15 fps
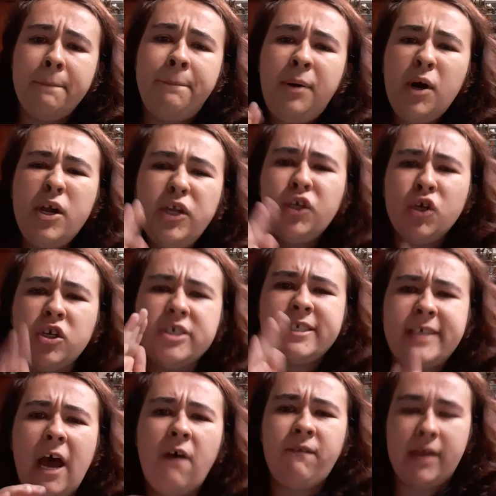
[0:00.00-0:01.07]
Put
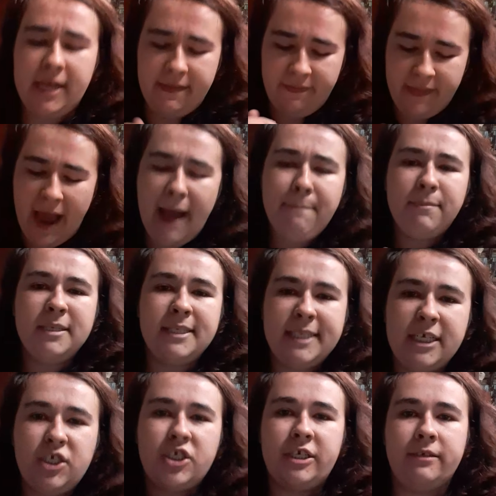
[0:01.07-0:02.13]
yourself in that
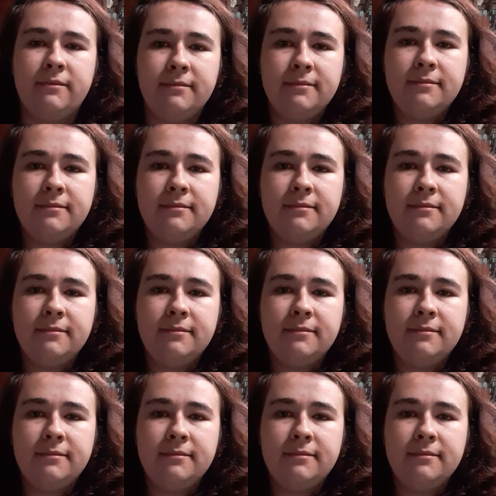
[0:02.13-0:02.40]
position.